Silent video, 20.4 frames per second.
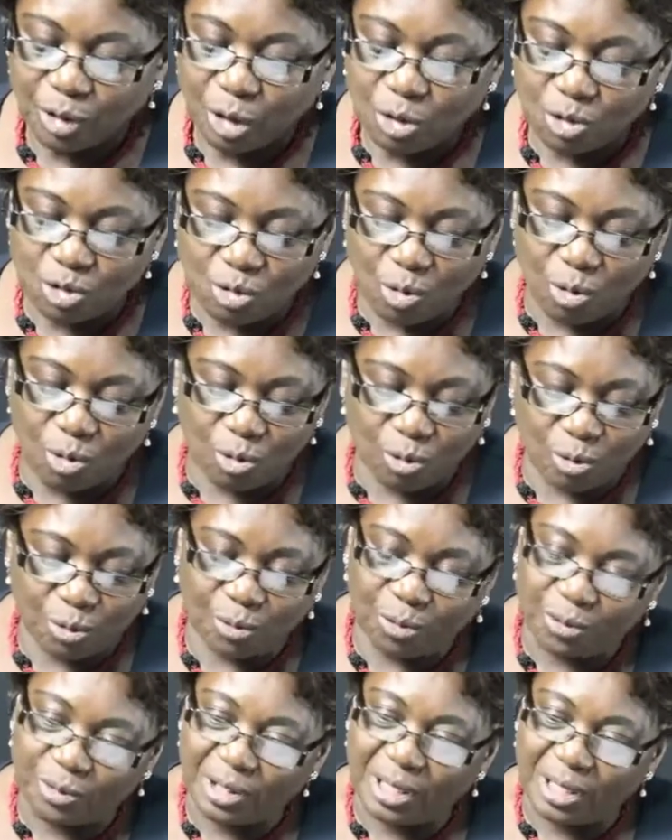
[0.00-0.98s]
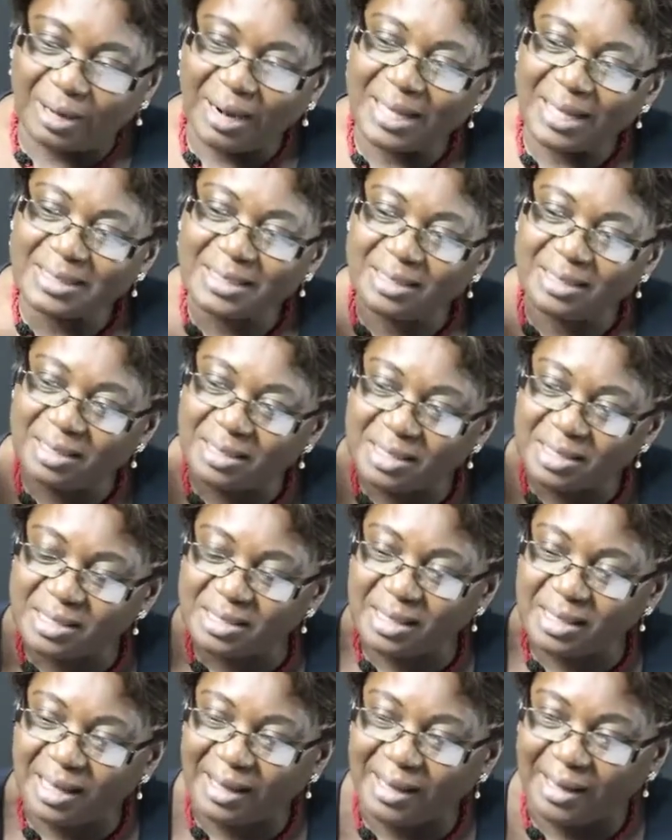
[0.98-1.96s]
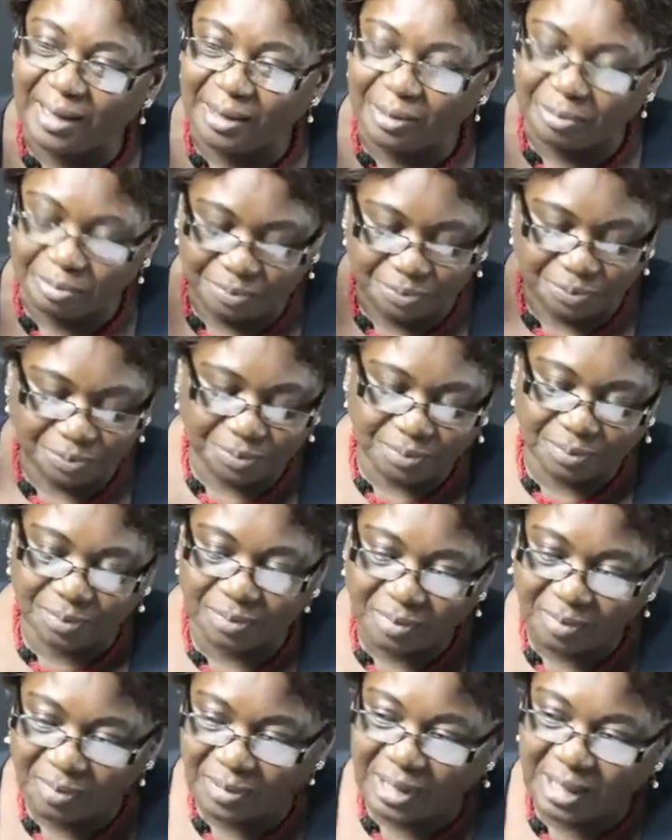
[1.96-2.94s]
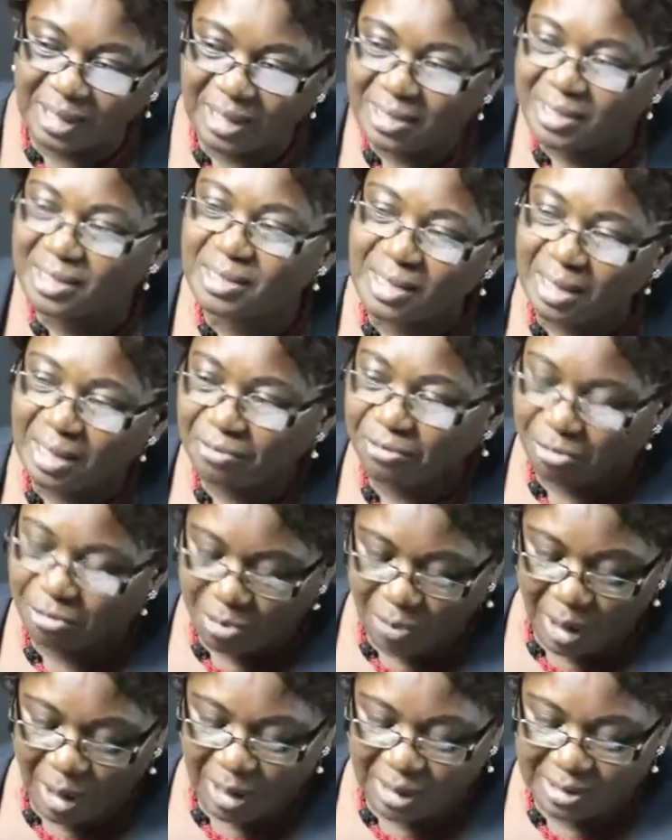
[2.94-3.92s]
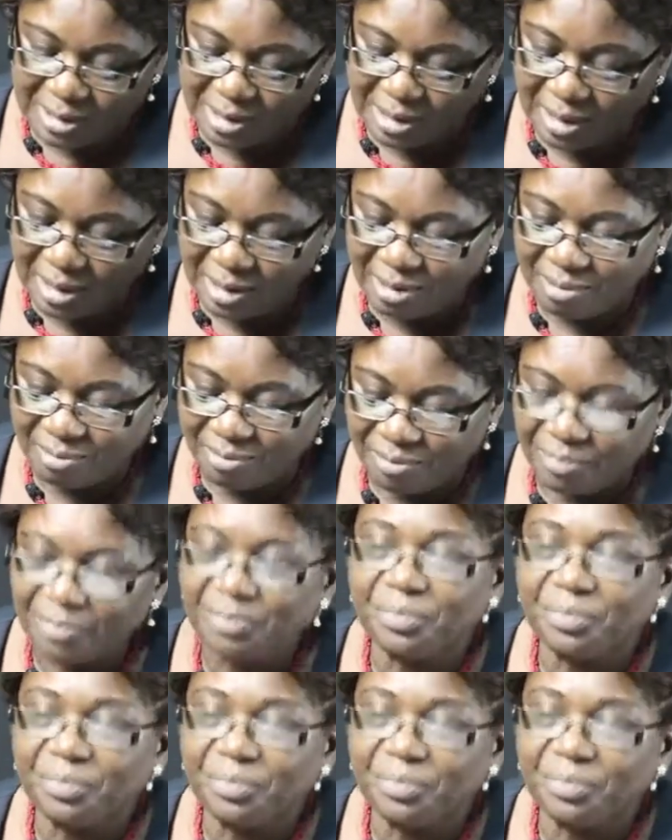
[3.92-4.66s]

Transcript: So the rat hits the food magazine,